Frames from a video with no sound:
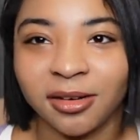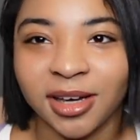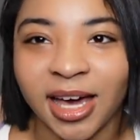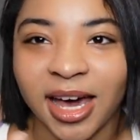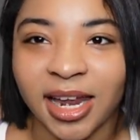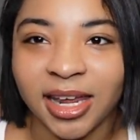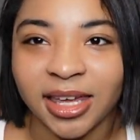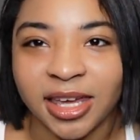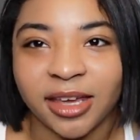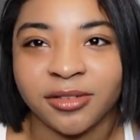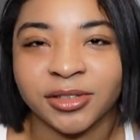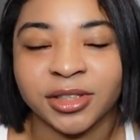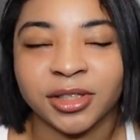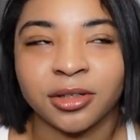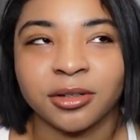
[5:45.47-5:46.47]
It kind of
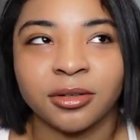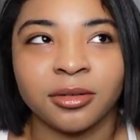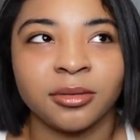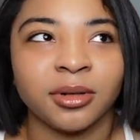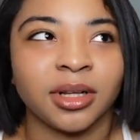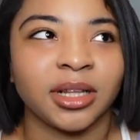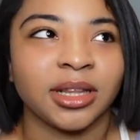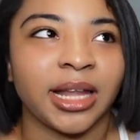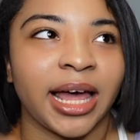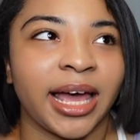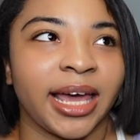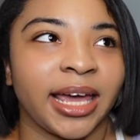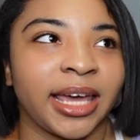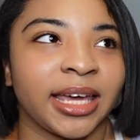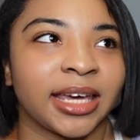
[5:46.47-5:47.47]
gives you
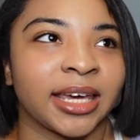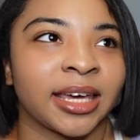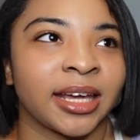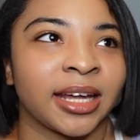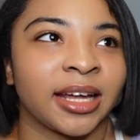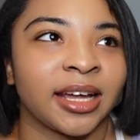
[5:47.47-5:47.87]
like